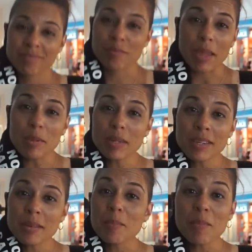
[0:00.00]
maybe,
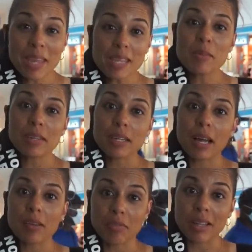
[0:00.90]
maybe
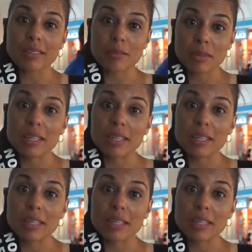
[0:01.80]
I'll find something